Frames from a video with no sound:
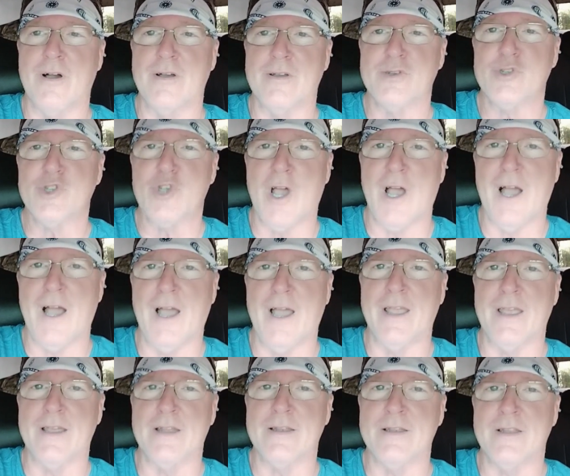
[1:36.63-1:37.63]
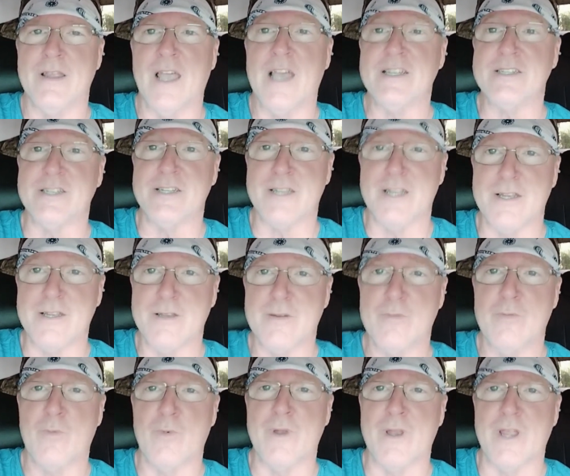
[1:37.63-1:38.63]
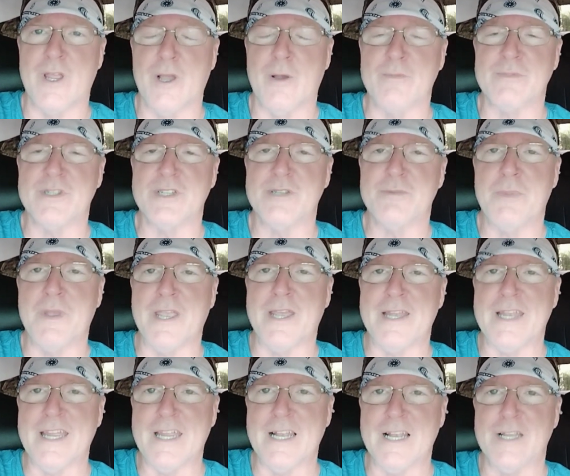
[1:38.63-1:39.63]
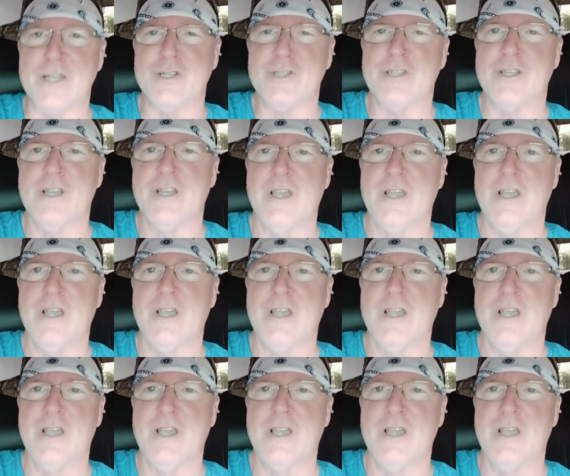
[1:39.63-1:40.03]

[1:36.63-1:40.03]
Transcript: shy and hesitant when it comes to speaking English